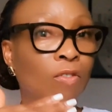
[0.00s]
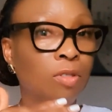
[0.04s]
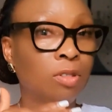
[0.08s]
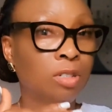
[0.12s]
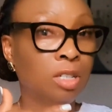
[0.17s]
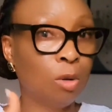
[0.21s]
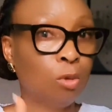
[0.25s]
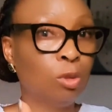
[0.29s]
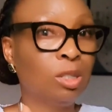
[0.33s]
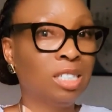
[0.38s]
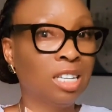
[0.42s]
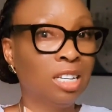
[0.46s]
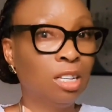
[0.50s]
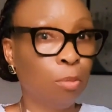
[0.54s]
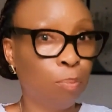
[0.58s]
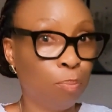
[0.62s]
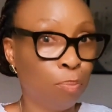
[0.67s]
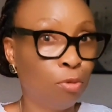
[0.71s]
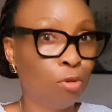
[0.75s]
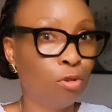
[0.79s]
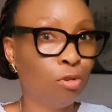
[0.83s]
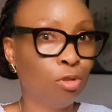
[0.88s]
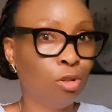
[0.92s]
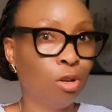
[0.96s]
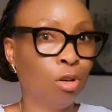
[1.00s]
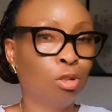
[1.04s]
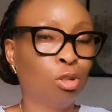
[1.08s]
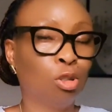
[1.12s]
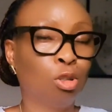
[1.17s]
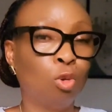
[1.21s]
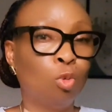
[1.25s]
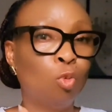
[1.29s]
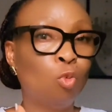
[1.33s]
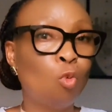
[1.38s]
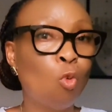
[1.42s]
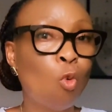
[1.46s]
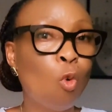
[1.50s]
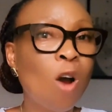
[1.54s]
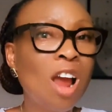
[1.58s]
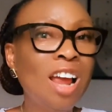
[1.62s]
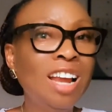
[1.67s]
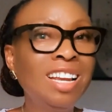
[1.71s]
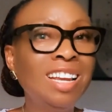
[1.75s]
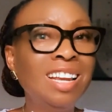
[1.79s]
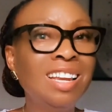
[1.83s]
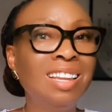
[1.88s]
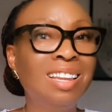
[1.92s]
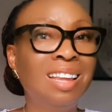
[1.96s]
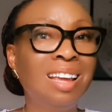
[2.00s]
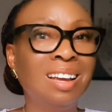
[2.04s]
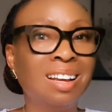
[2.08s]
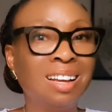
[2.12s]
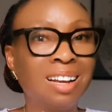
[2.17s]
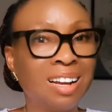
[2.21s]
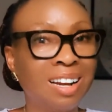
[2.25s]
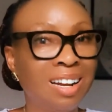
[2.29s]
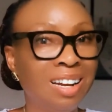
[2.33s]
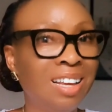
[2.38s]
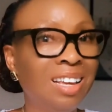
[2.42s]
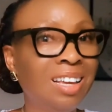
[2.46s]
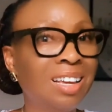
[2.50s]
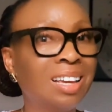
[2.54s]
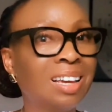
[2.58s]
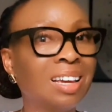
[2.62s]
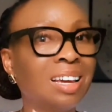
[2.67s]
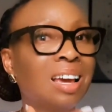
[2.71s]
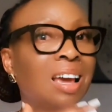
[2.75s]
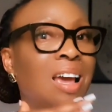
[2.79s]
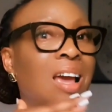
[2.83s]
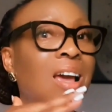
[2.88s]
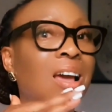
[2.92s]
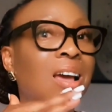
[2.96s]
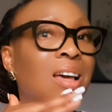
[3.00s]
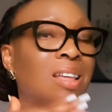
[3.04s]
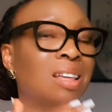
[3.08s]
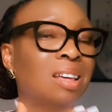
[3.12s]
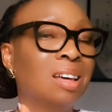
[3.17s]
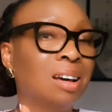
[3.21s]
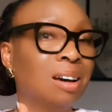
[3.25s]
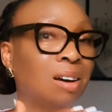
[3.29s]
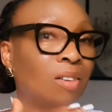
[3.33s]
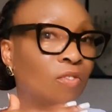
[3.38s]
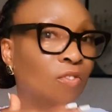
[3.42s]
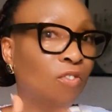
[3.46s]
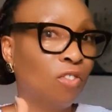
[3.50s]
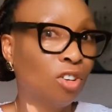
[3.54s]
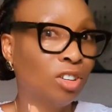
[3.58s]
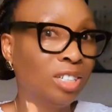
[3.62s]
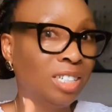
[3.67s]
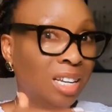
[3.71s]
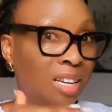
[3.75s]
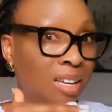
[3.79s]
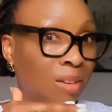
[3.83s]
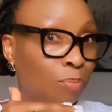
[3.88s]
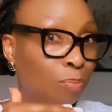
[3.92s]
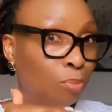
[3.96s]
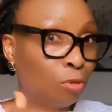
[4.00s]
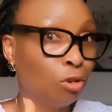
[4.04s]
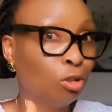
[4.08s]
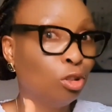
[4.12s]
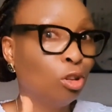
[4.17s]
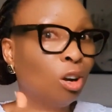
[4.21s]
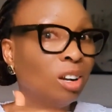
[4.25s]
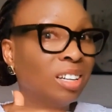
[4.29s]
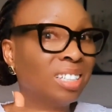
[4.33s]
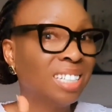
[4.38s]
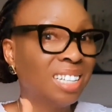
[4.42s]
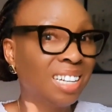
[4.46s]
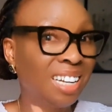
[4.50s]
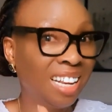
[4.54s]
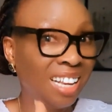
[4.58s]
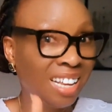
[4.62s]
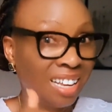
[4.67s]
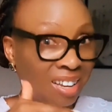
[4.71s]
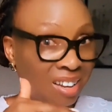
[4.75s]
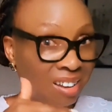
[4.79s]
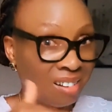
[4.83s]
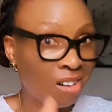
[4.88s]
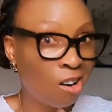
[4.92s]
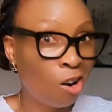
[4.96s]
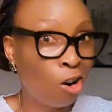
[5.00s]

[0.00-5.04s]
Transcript: They will see the product. So when they click for the product link on